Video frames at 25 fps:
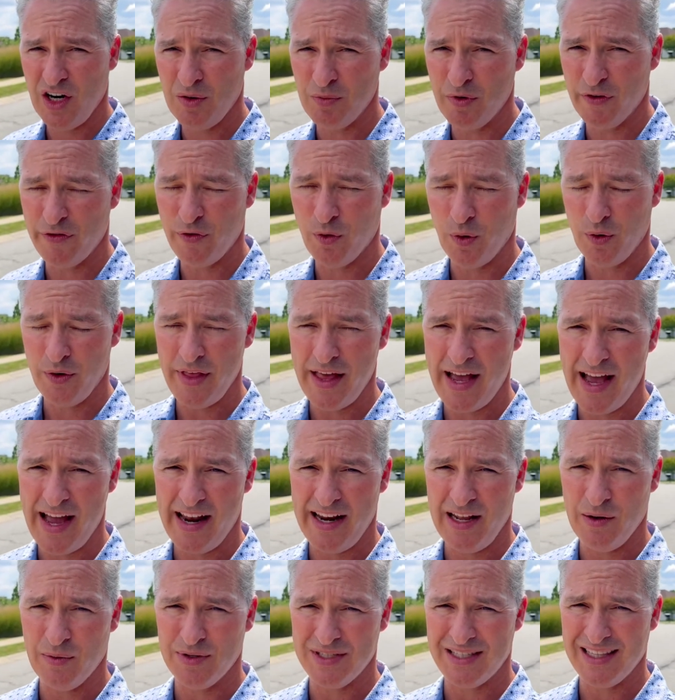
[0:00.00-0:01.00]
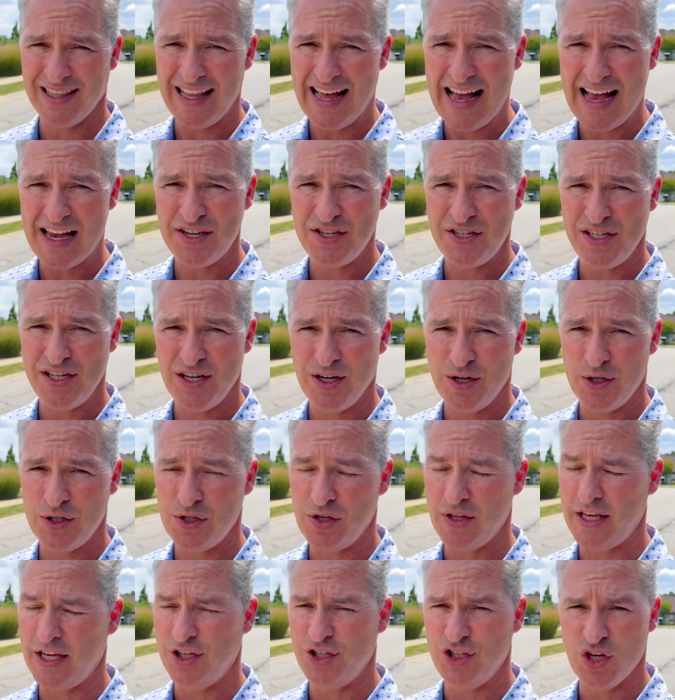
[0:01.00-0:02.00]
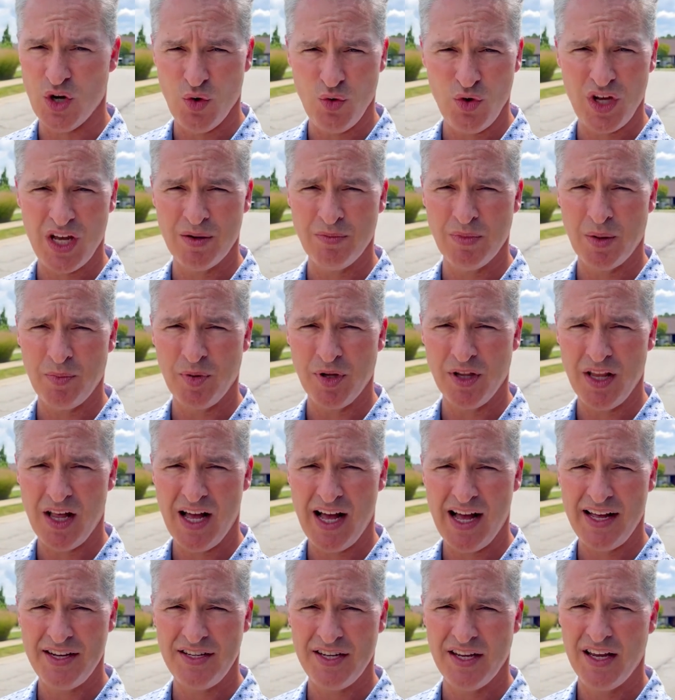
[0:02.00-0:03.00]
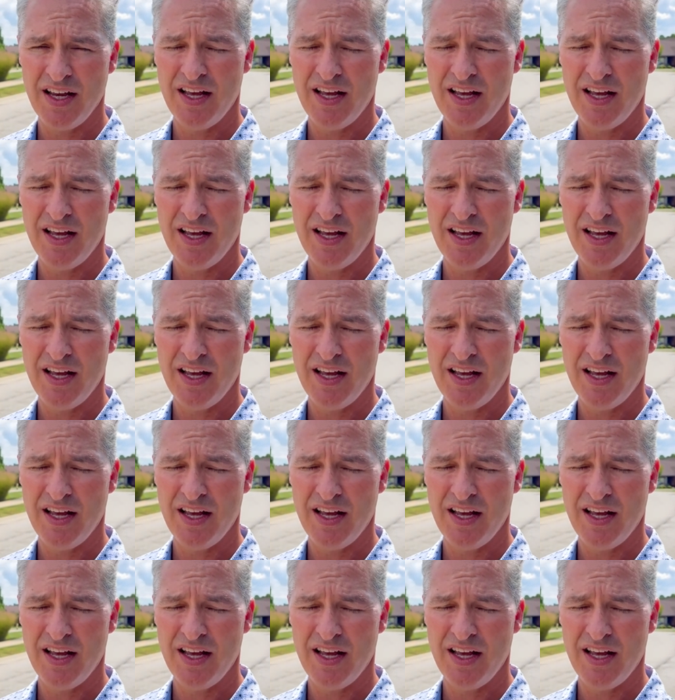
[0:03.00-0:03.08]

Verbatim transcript: and before that it was last year, so they don't come up a lot.